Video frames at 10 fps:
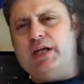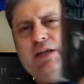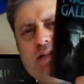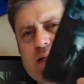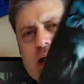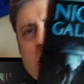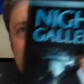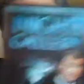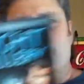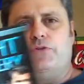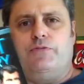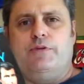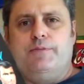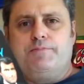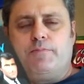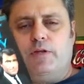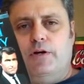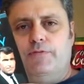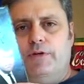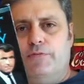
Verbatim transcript: nineteen hours of, of